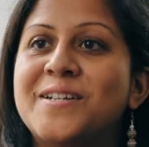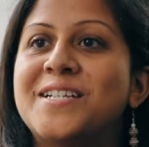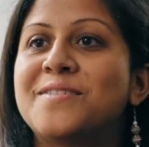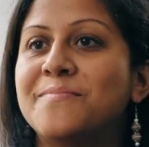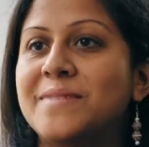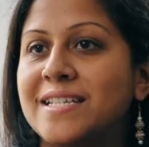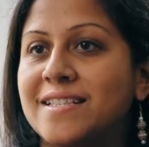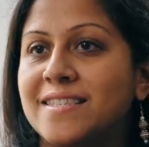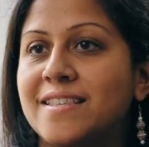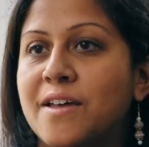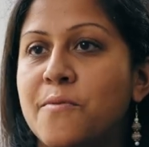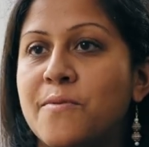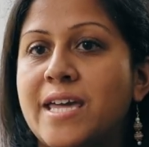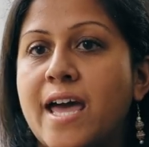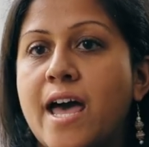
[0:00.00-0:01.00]
which means
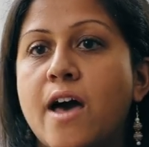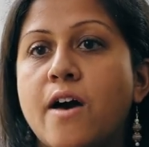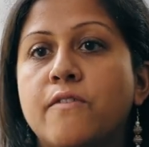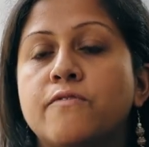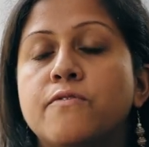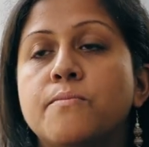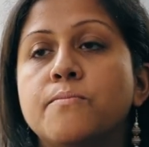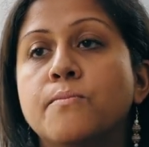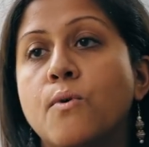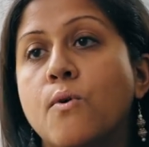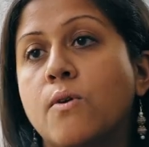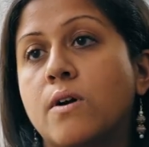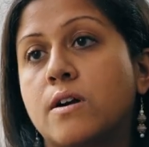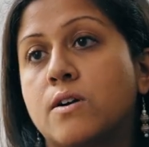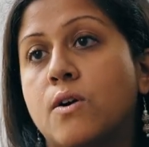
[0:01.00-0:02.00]
that we have
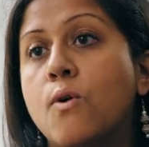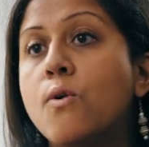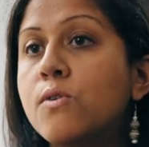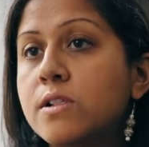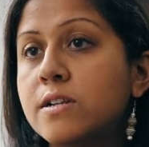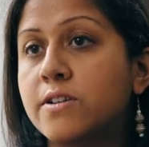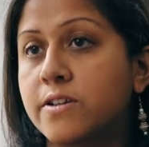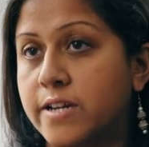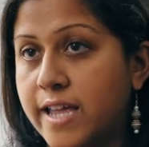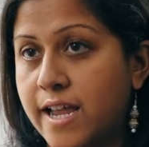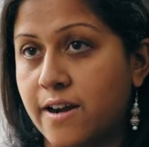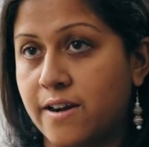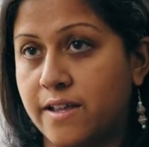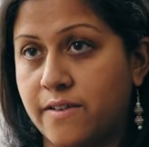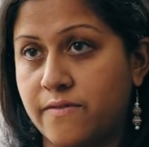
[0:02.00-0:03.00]
more older
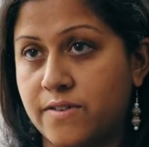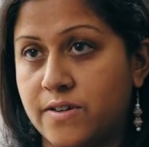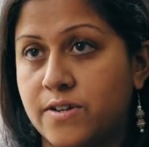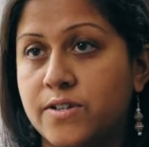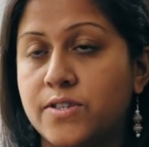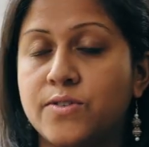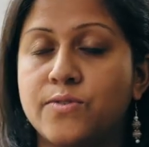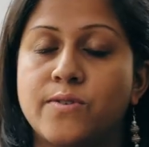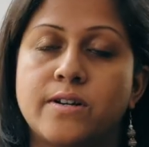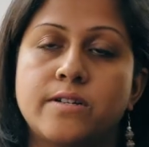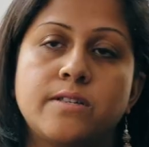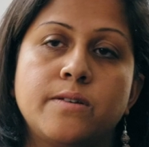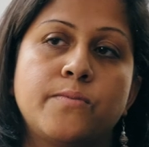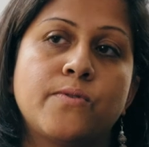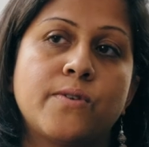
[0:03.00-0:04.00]
caregivers who are
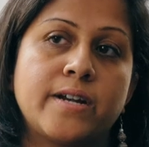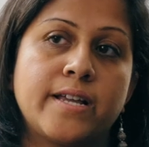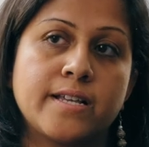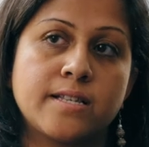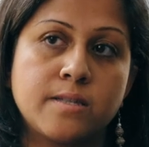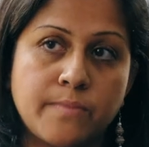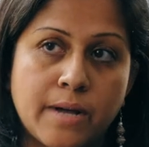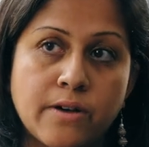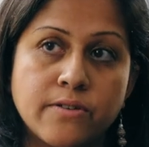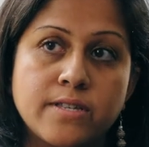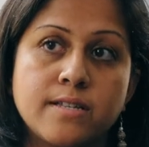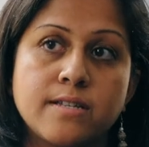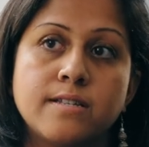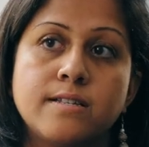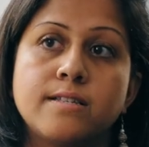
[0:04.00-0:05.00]
supporting
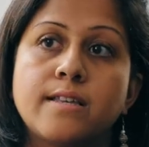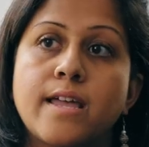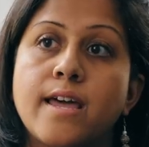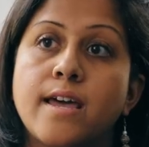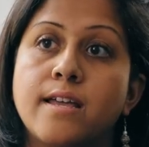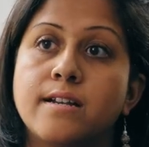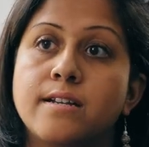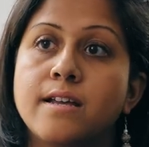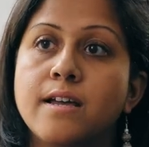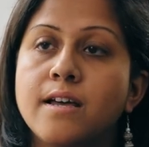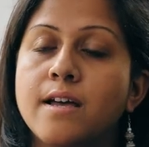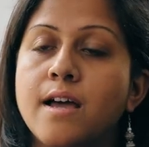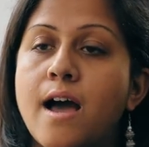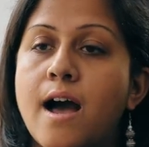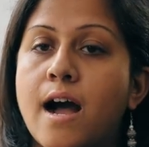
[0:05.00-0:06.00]
spouses
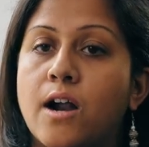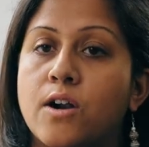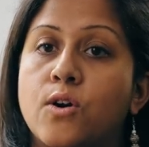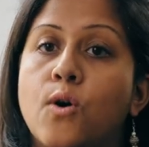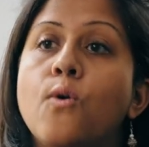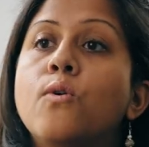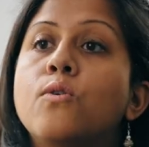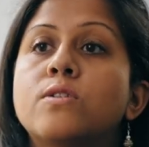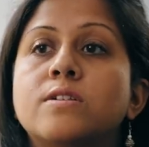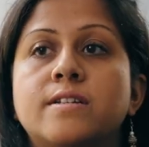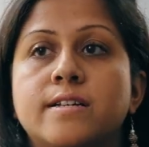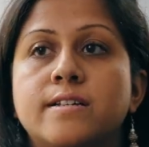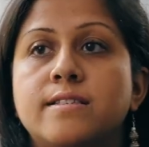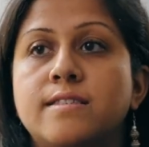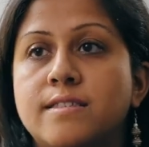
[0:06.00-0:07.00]
and our
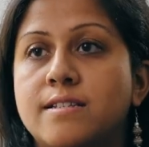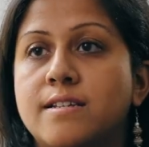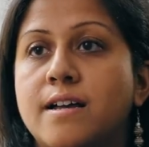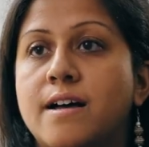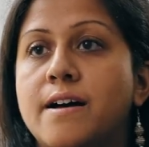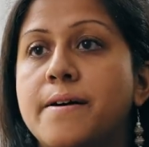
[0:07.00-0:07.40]
oldest